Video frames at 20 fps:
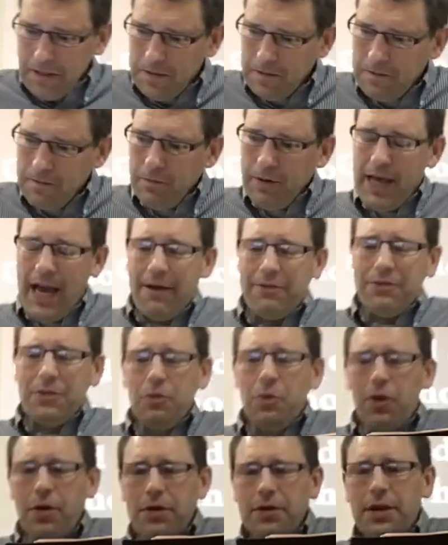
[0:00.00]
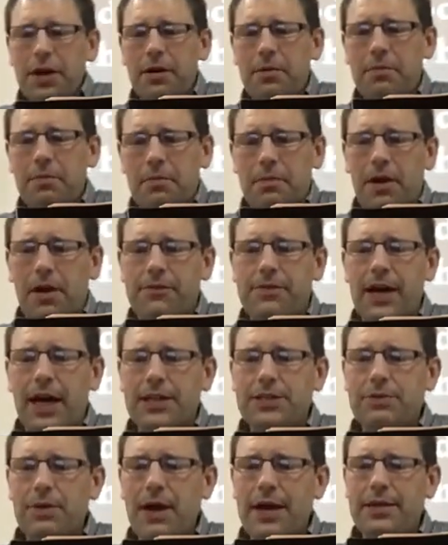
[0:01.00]
We have to warn them of
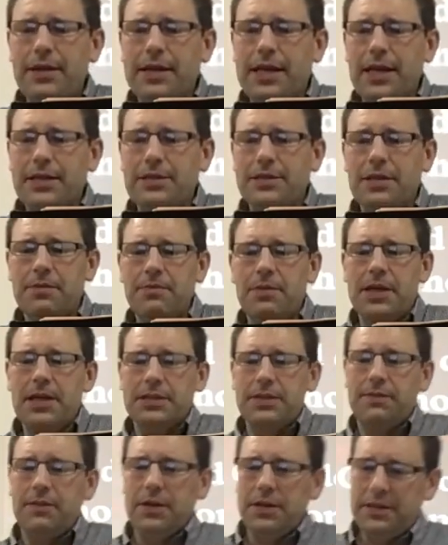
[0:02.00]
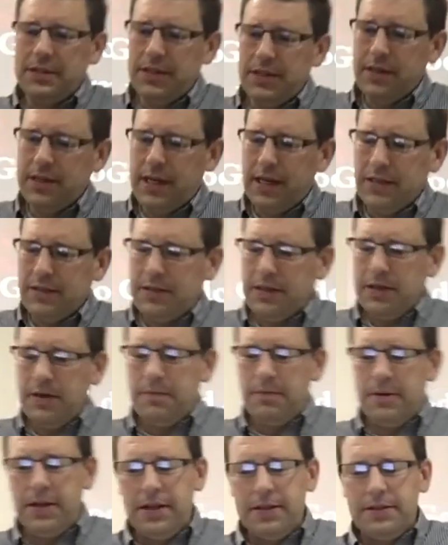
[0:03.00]
God's wrath against them because of their sin against
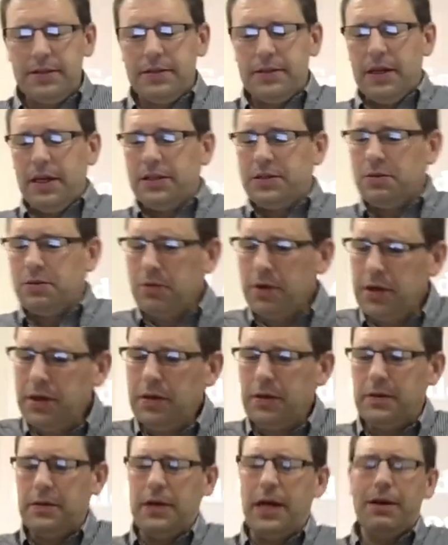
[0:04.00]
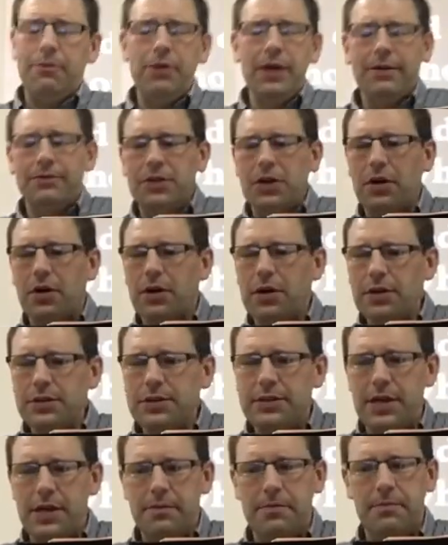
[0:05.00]
Him, and it's, it's real, and we have to urge
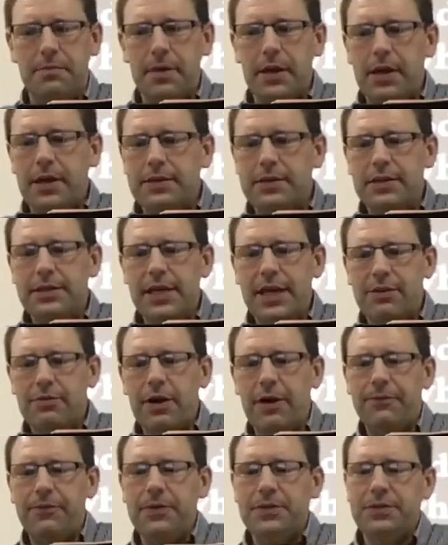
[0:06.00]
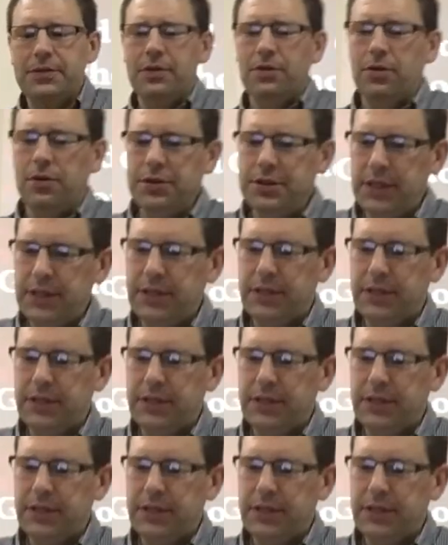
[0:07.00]
them to take refuge in the Lord Jesus